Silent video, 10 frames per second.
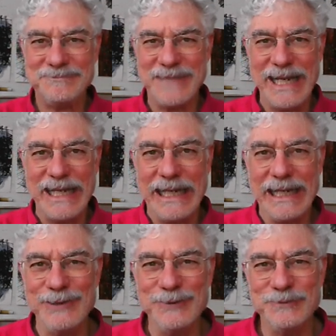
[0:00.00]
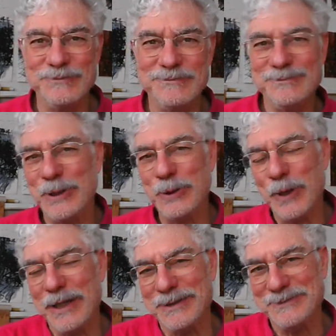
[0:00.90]
Hanging in. Be
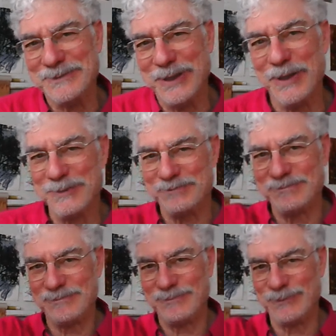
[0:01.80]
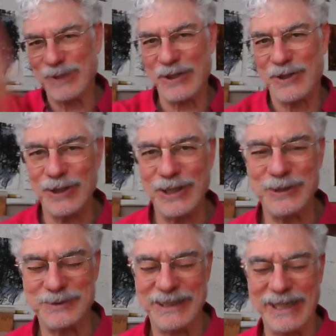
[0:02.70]
well. I'll talk to y'all later.
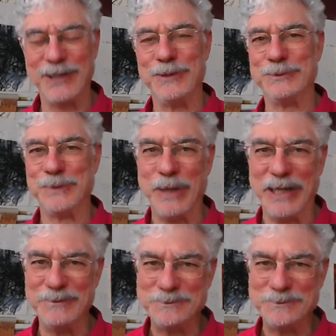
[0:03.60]
Take care. Bye-bye.